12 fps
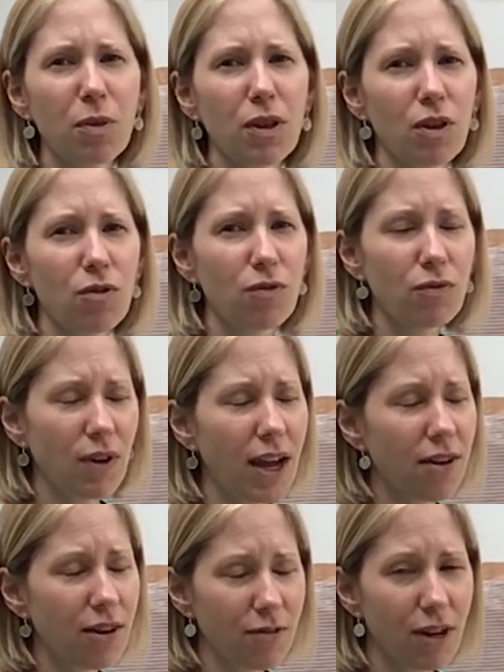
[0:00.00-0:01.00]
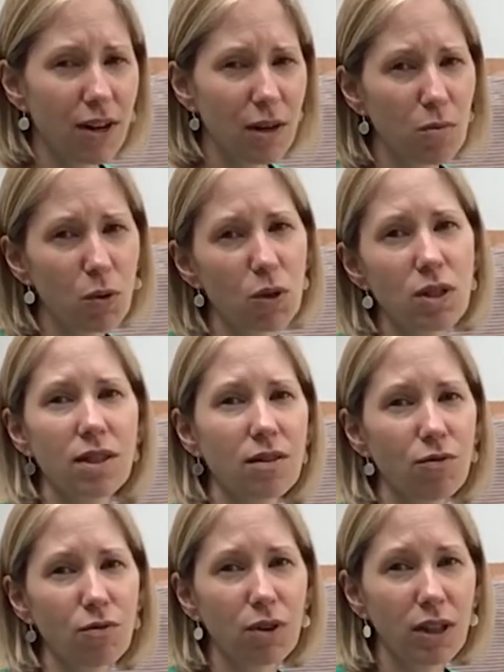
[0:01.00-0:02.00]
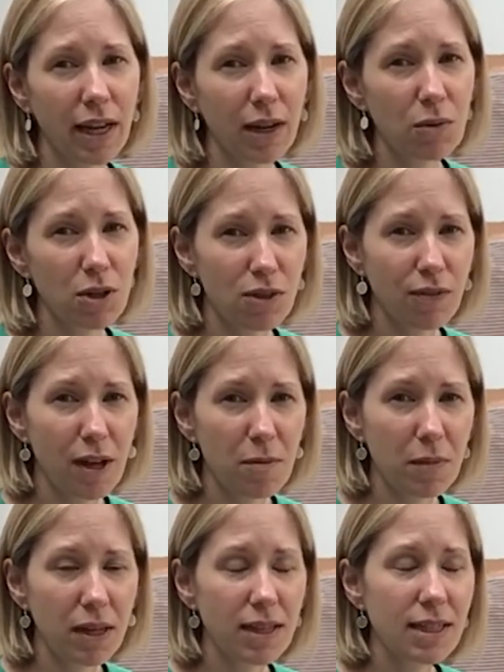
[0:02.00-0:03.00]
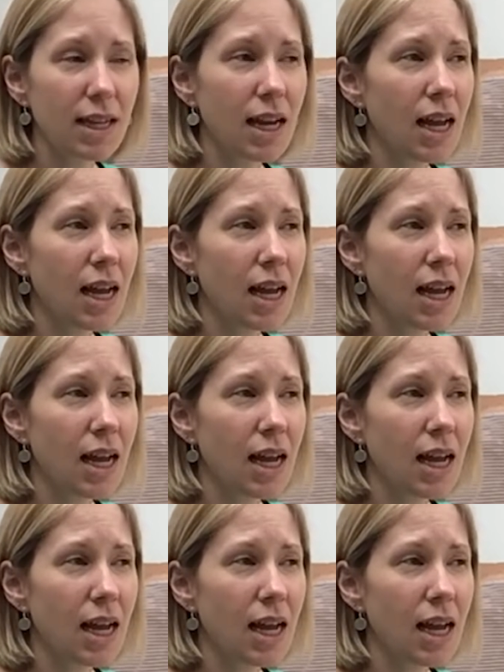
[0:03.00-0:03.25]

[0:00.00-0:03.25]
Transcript: but they're very, very important for language development.